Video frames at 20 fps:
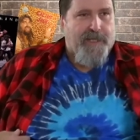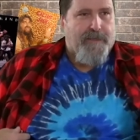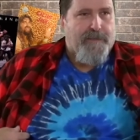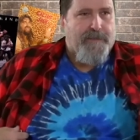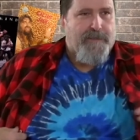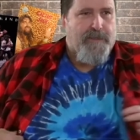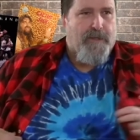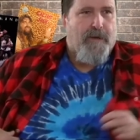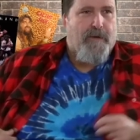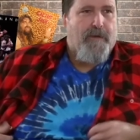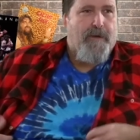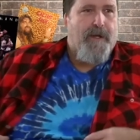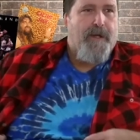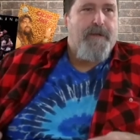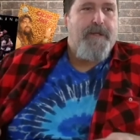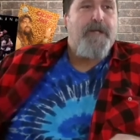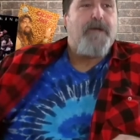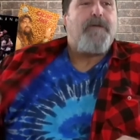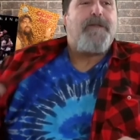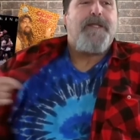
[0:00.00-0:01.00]
So uh,
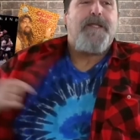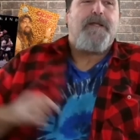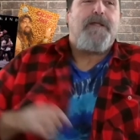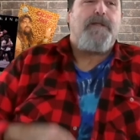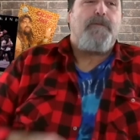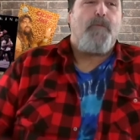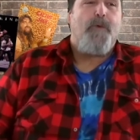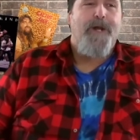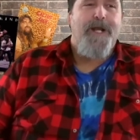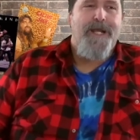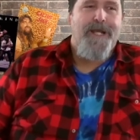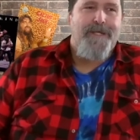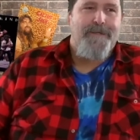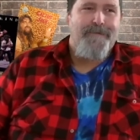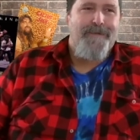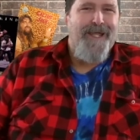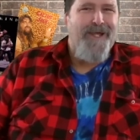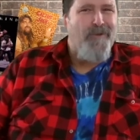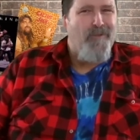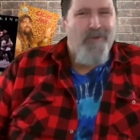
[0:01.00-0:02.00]
you know, on the one hand, you're
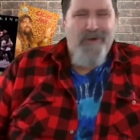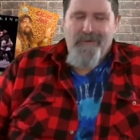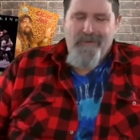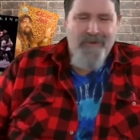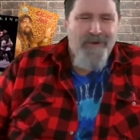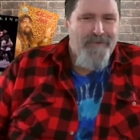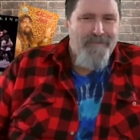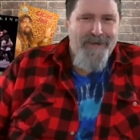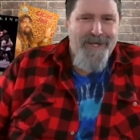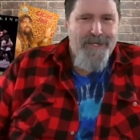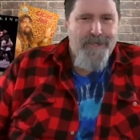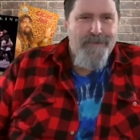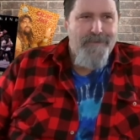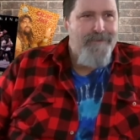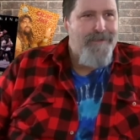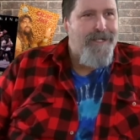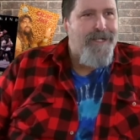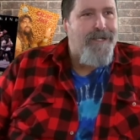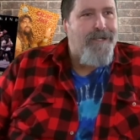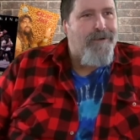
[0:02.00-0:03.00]
like, what? What am I
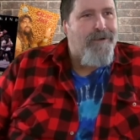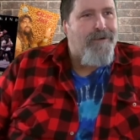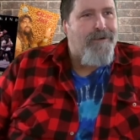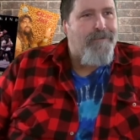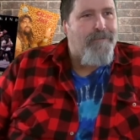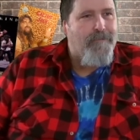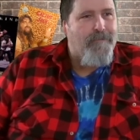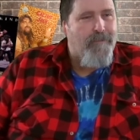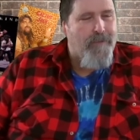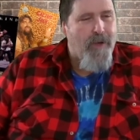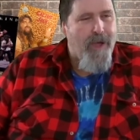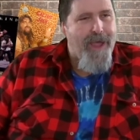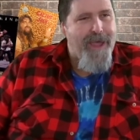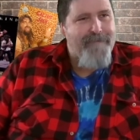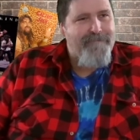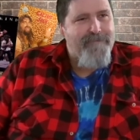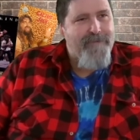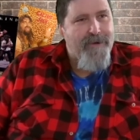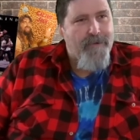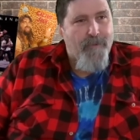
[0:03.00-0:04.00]
doing here?
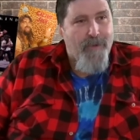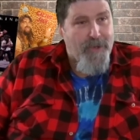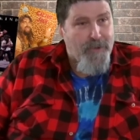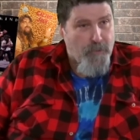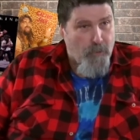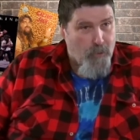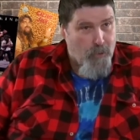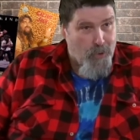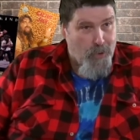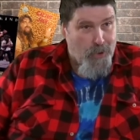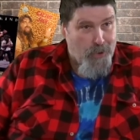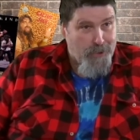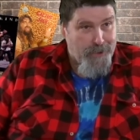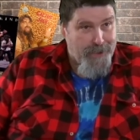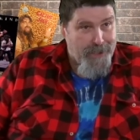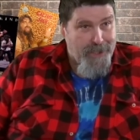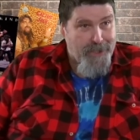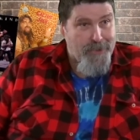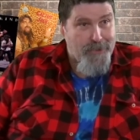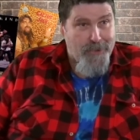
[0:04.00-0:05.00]
Halfway around the world,
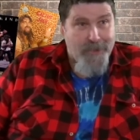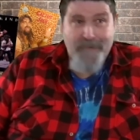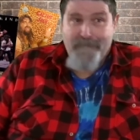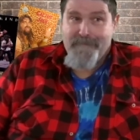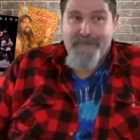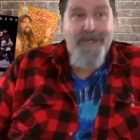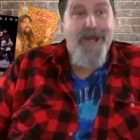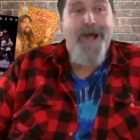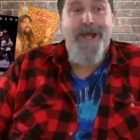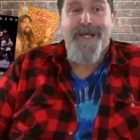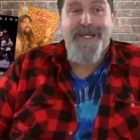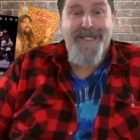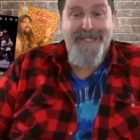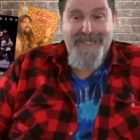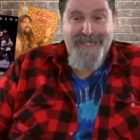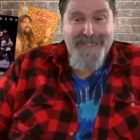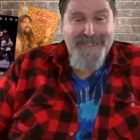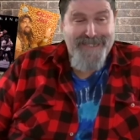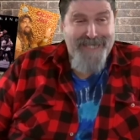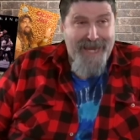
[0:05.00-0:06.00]
and I could have done
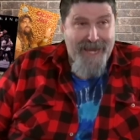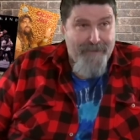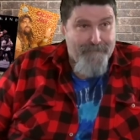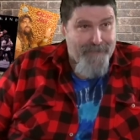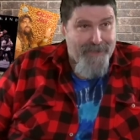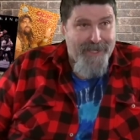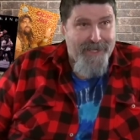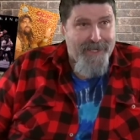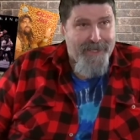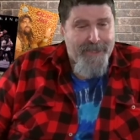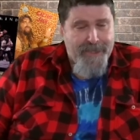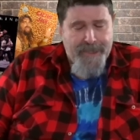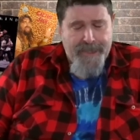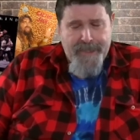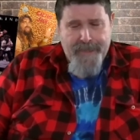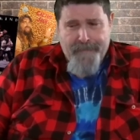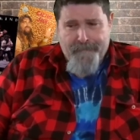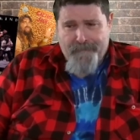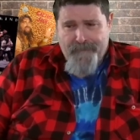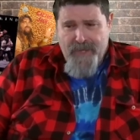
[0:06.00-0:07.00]
the same in a,
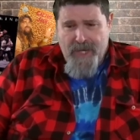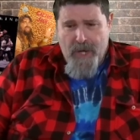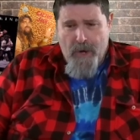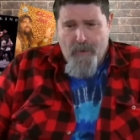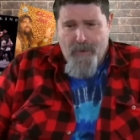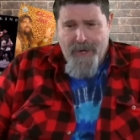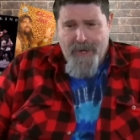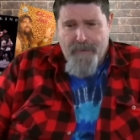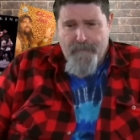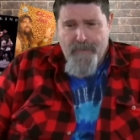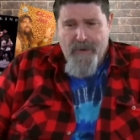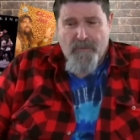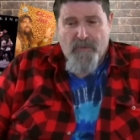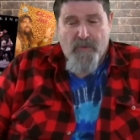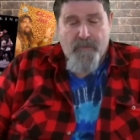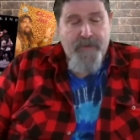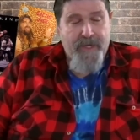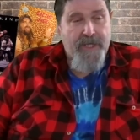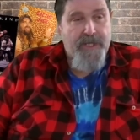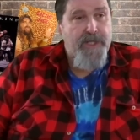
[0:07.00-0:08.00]
you know, at a
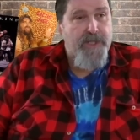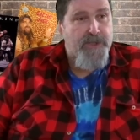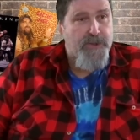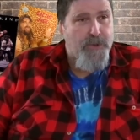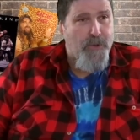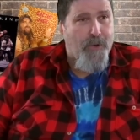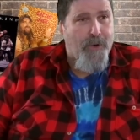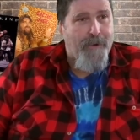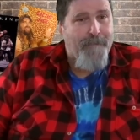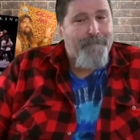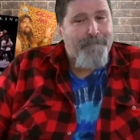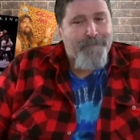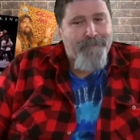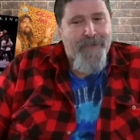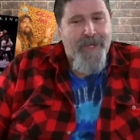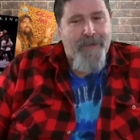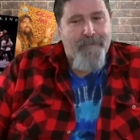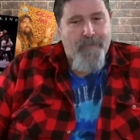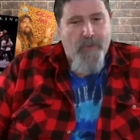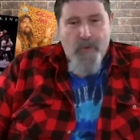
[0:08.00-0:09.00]
memorabilia store.
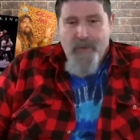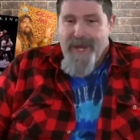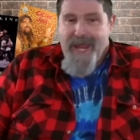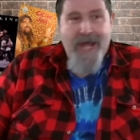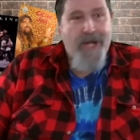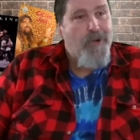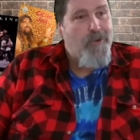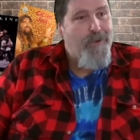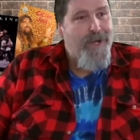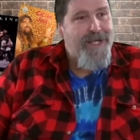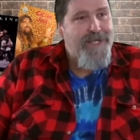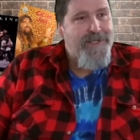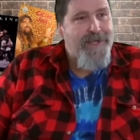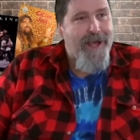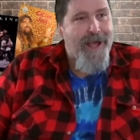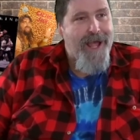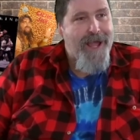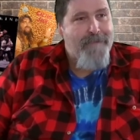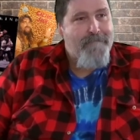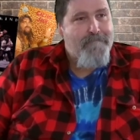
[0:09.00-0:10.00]
But we had a great
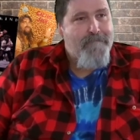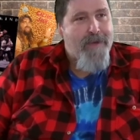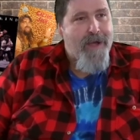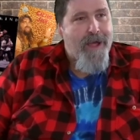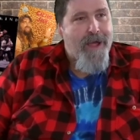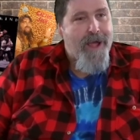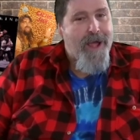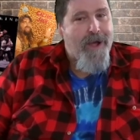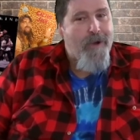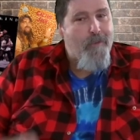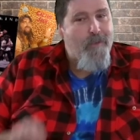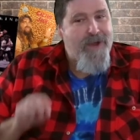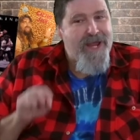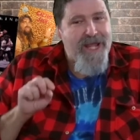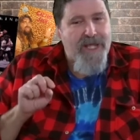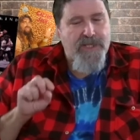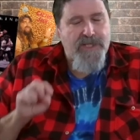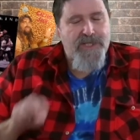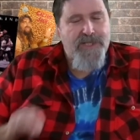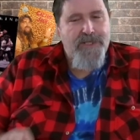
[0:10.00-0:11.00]
time. We
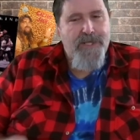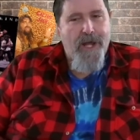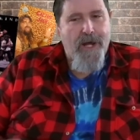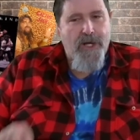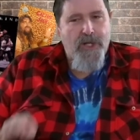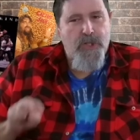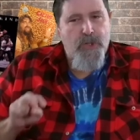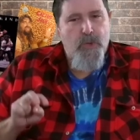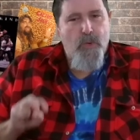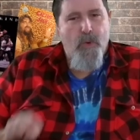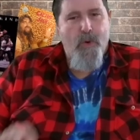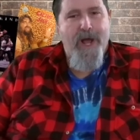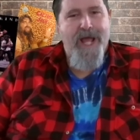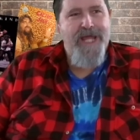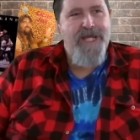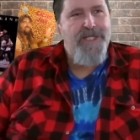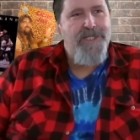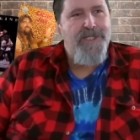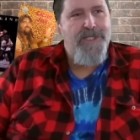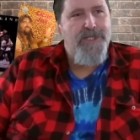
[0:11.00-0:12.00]
got stuck
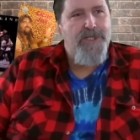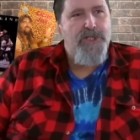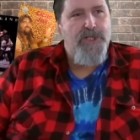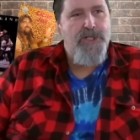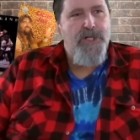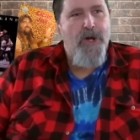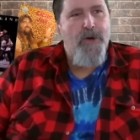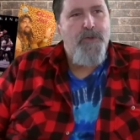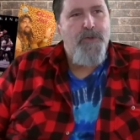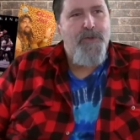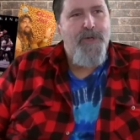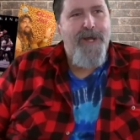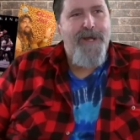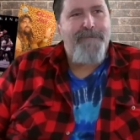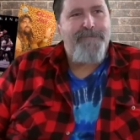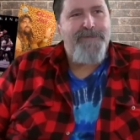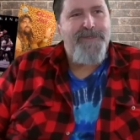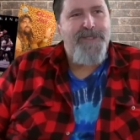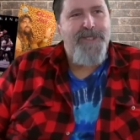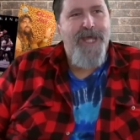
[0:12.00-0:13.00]
twice in
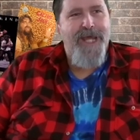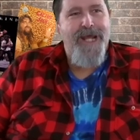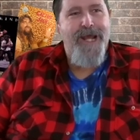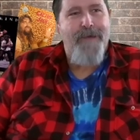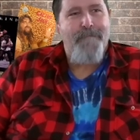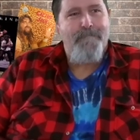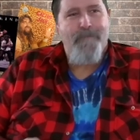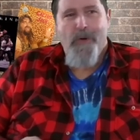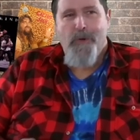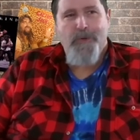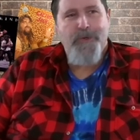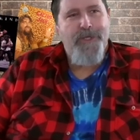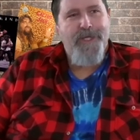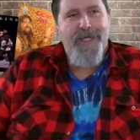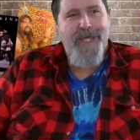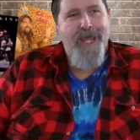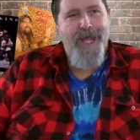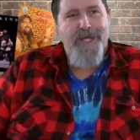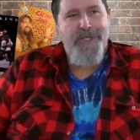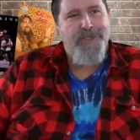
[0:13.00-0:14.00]
snowdrifts, and on both
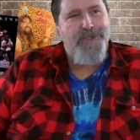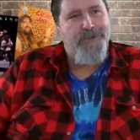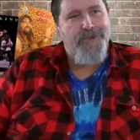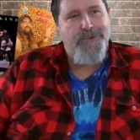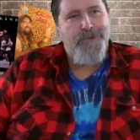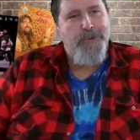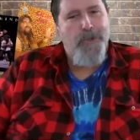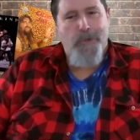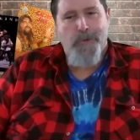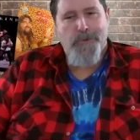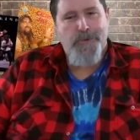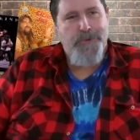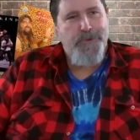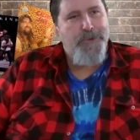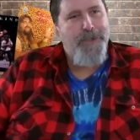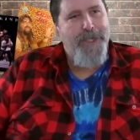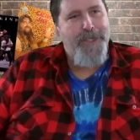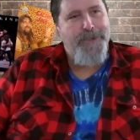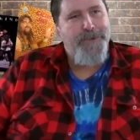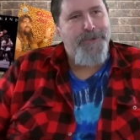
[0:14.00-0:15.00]
occasions, total
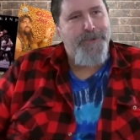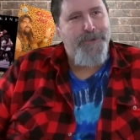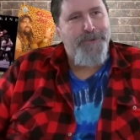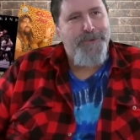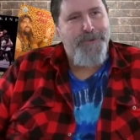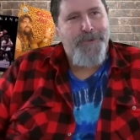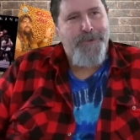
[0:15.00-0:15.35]
strangers